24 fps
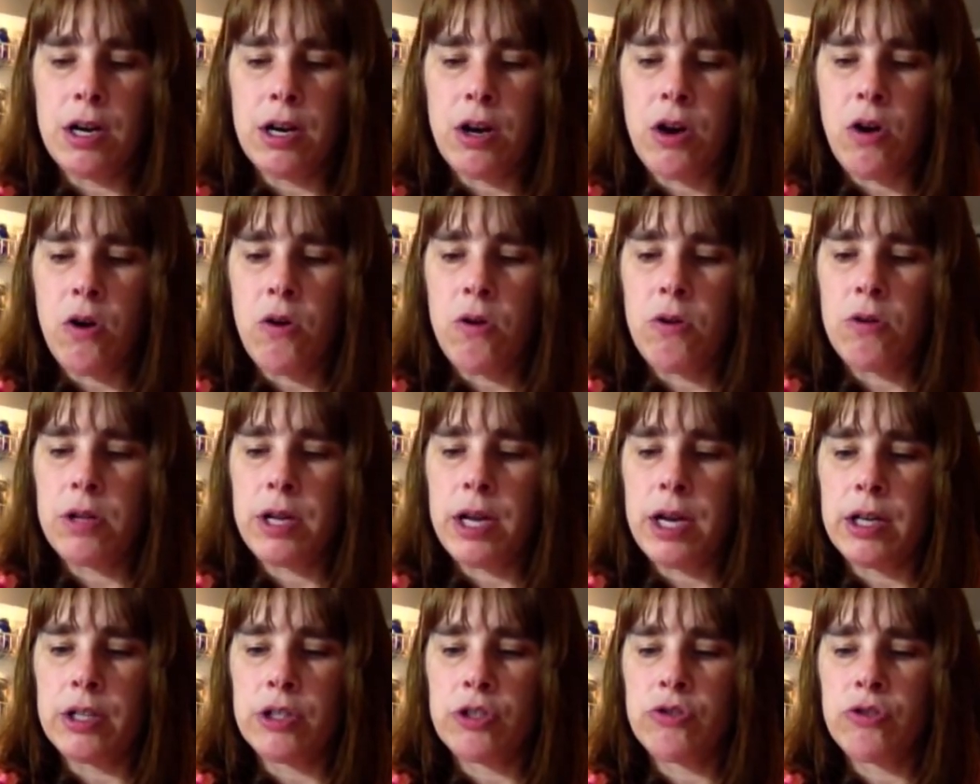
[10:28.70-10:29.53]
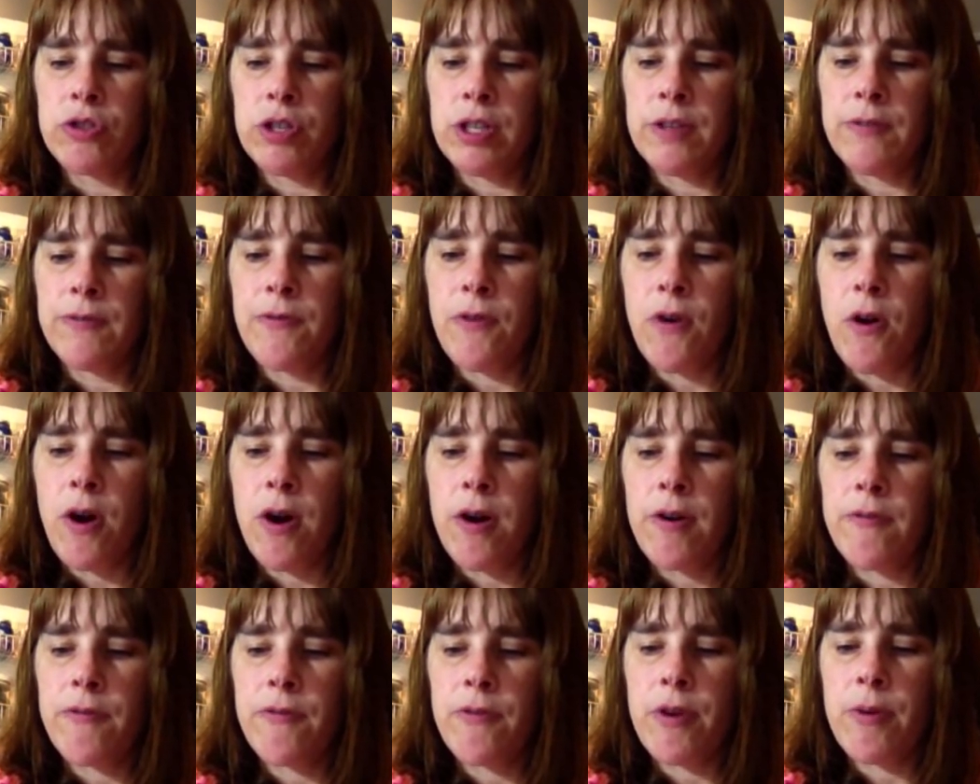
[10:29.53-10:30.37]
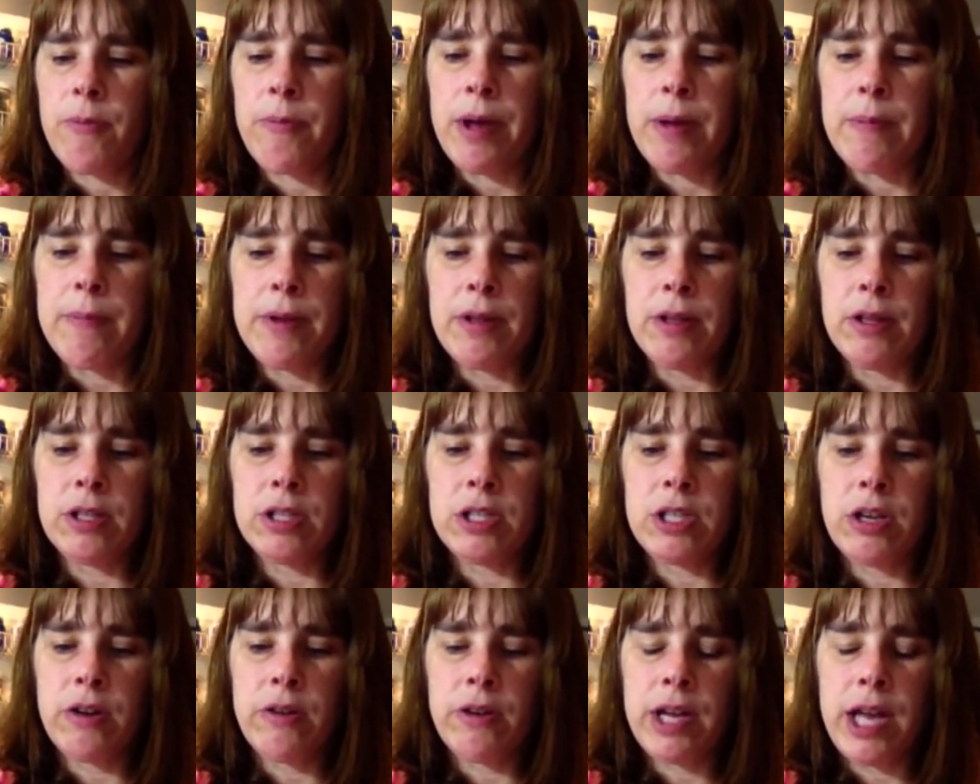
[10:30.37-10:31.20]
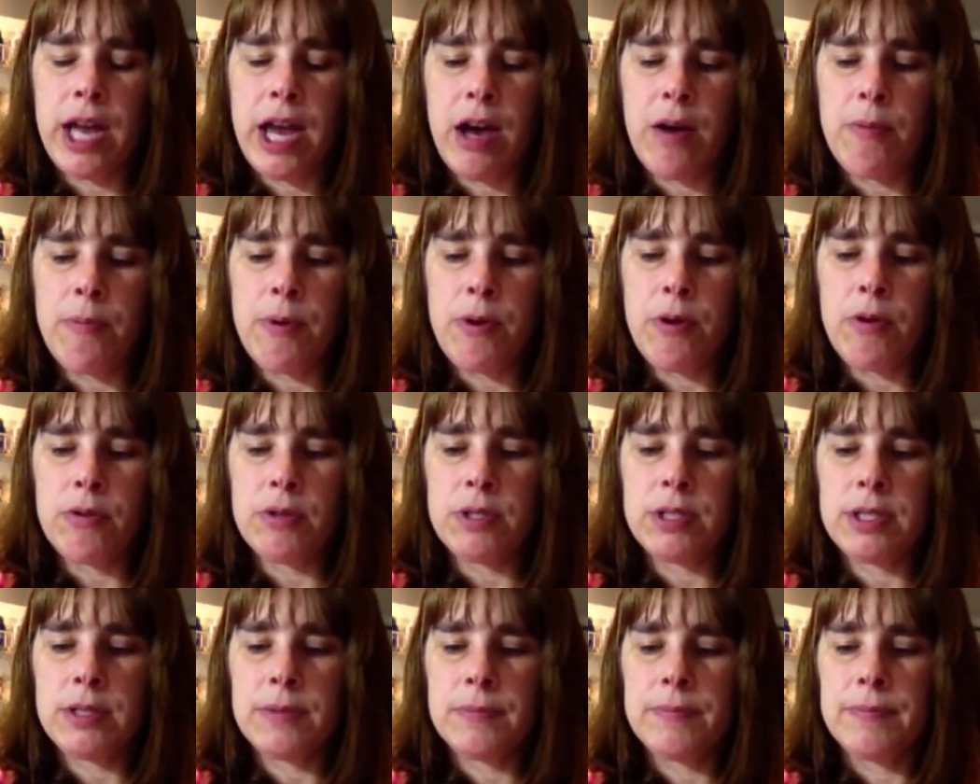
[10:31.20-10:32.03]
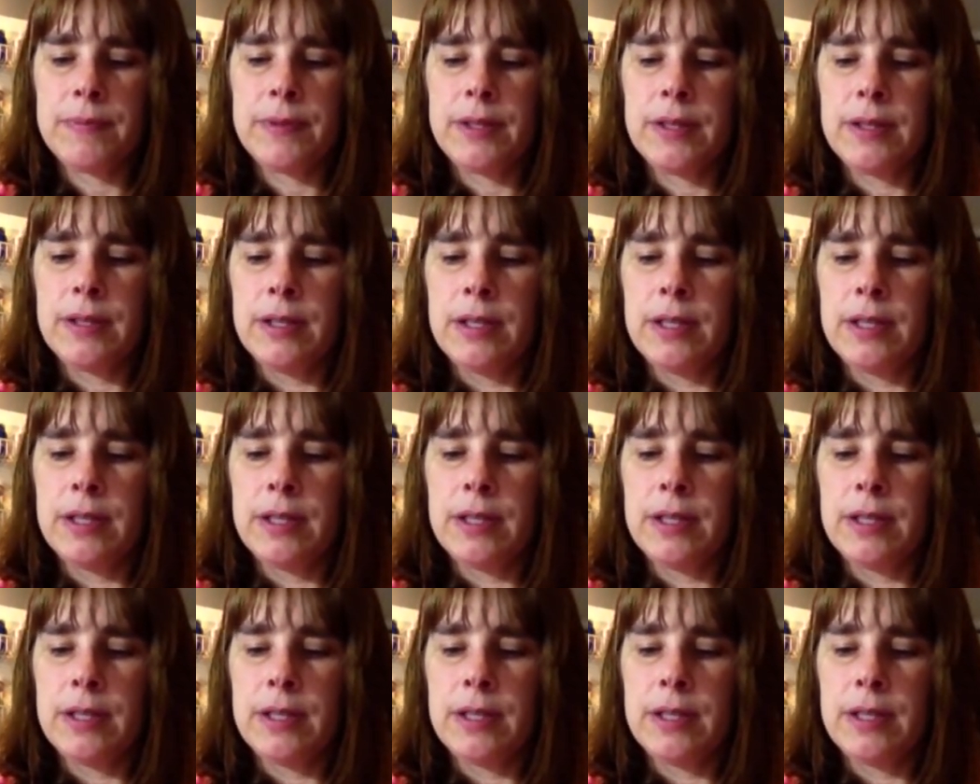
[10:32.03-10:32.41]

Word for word: uh, coal country far from my military outpost.